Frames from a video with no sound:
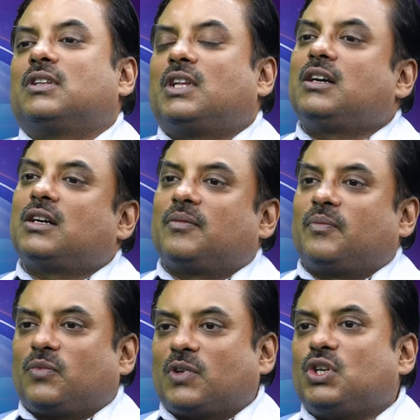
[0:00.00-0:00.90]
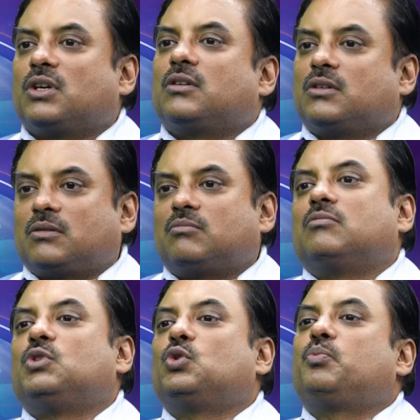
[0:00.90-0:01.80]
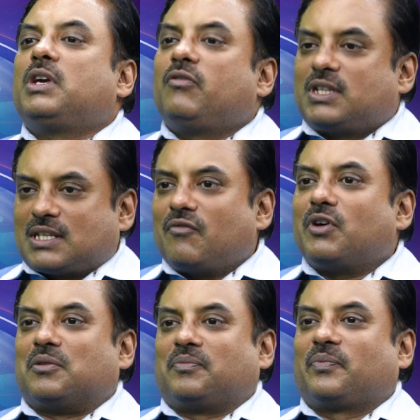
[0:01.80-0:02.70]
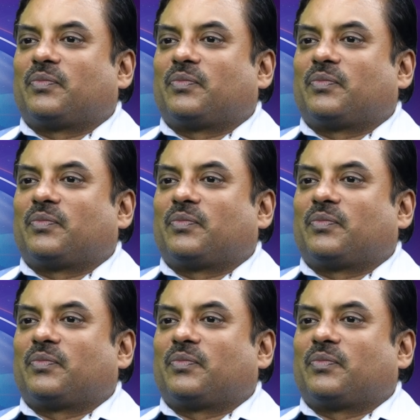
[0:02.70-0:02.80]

that you be with someone.